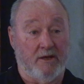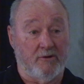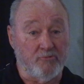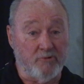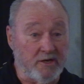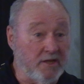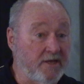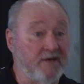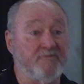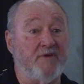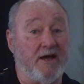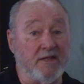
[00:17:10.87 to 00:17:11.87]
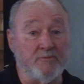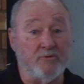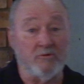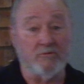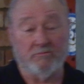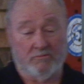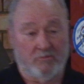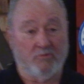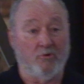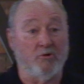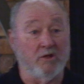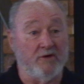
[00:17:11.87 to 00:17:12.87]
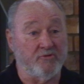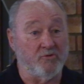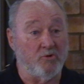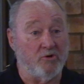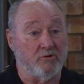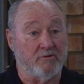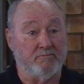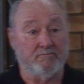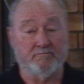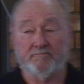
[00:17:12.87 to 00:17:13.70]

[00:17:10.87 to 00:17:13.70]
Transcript: and readily available all over the world.